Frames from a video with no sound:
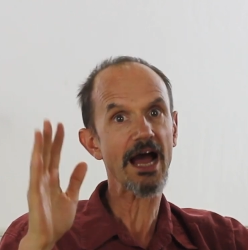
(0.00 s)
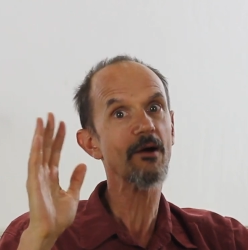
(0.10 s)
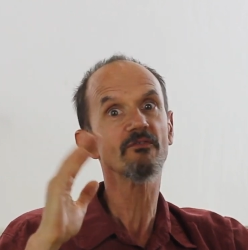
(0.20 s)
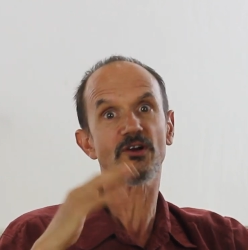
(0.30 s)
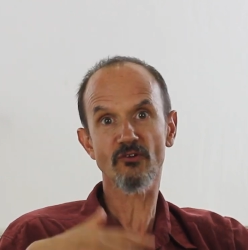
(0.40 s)

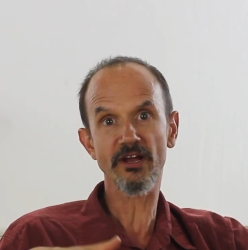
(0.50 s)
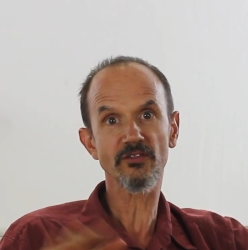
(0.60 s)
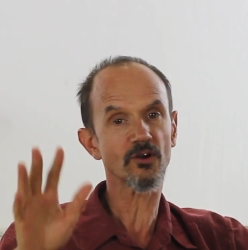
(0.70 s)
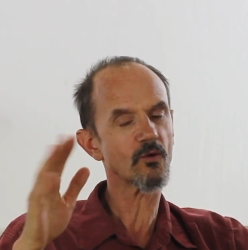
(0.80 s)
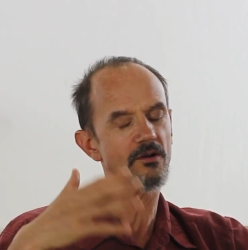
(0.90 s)
However
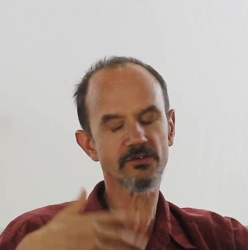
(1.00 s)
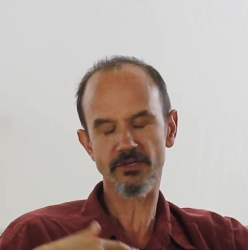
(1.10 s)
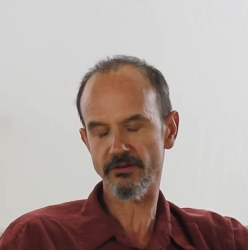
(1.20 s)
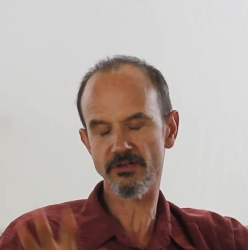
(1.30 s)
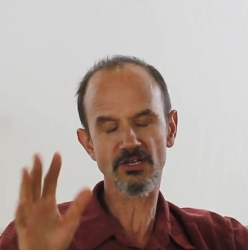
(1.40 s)
great the
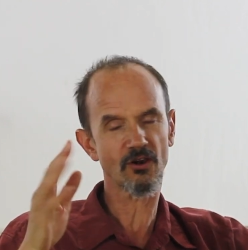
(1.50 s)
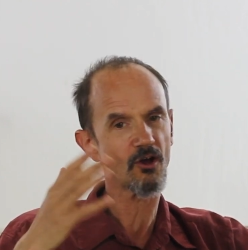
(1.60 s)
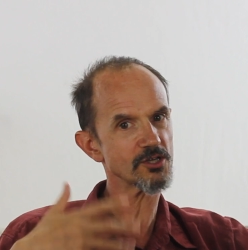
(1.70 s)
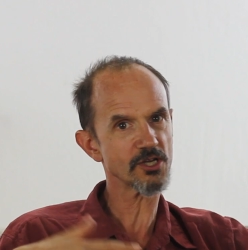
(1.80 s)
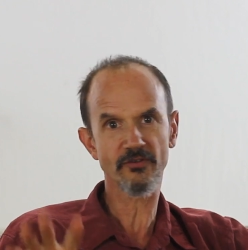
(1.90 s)
quotes are, you just gloss